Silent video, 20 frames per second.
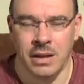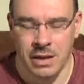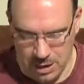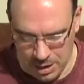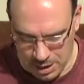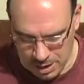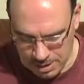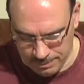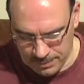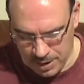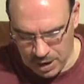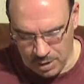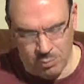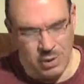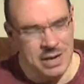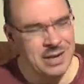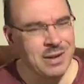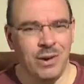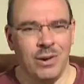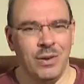And
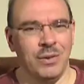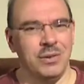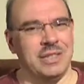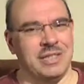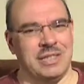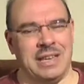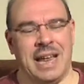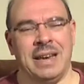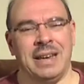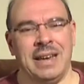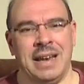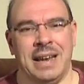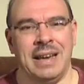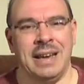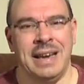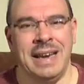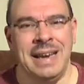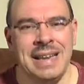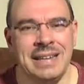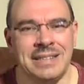we don't understand it.
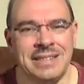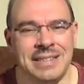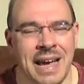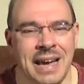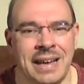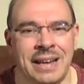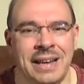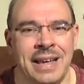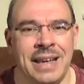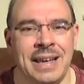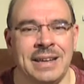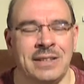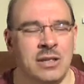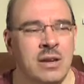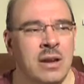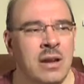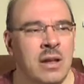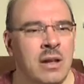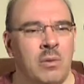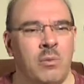And in this day and
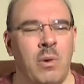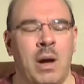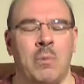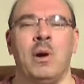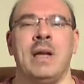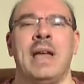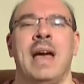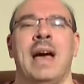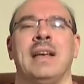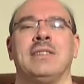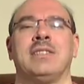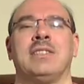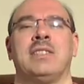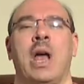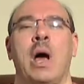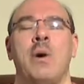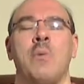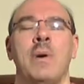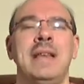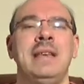age, when we are
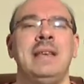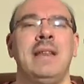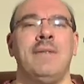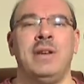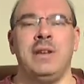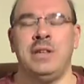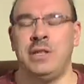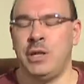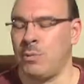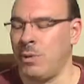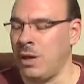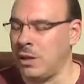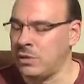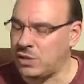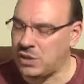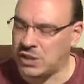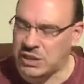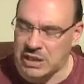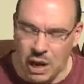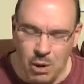so individual and
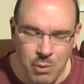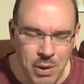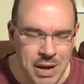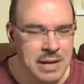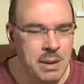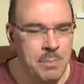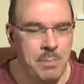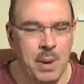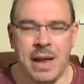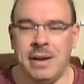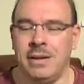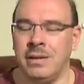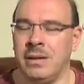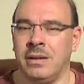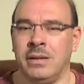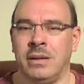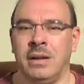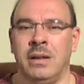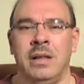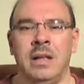so
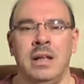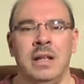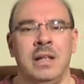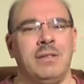independent,